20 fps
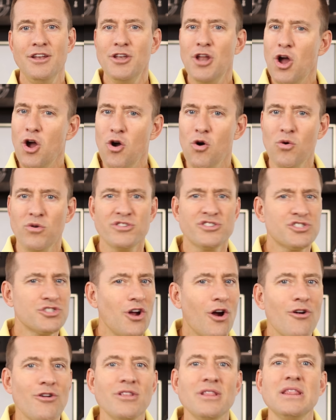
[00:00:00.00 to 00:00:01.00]
No,
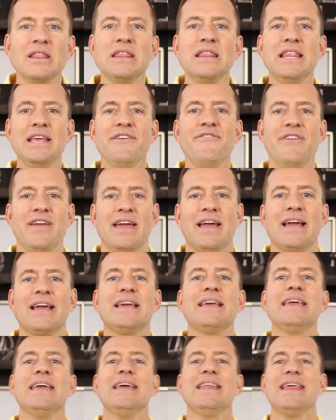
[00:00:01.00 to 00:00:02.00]
start
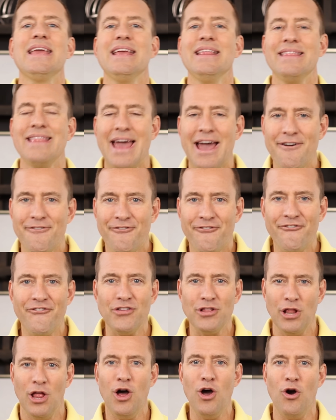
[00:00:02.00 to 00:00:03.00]
living. Get in that
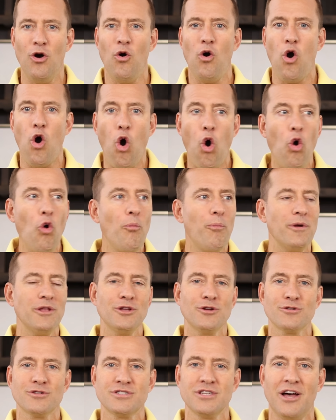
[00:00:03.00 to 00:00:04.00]
flow.
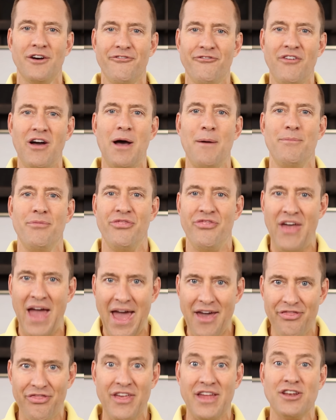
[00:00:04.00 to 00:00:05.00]
Open yourself up.
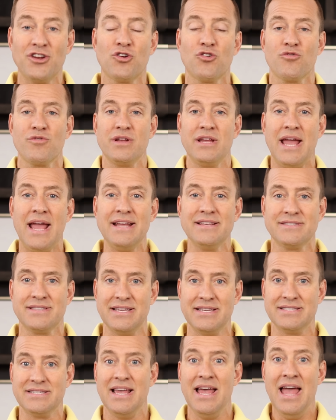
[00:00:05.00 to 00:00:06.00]
That then creates
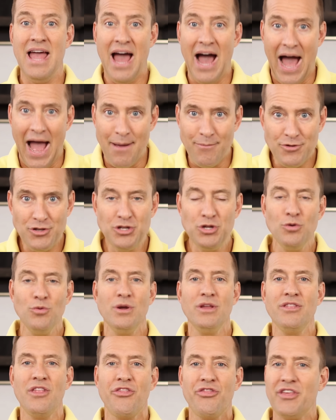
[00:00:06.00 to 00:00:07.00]
this I'm
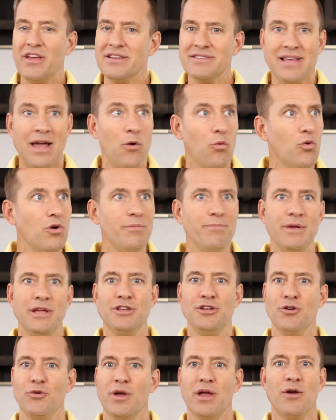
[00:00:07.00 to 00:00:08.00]
doing the things I would
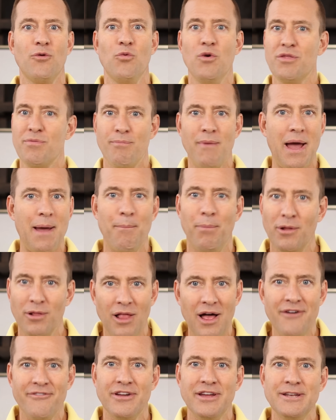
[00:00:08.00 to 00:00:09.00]
be doing with my
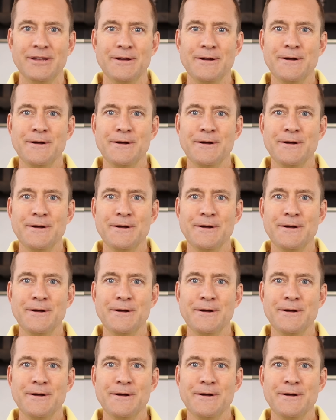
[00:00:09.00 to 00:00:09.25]
beloved.